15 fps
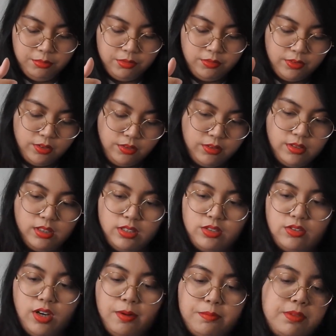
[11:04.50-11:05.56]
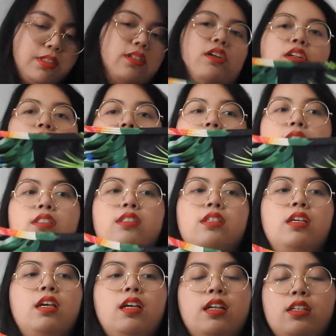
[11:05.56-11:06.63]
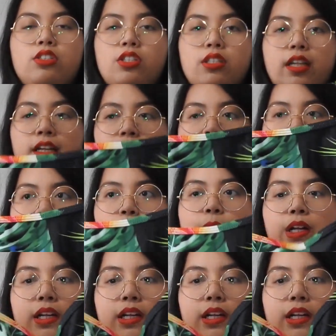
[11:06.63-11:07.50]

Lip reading: remove the straps on this just like the other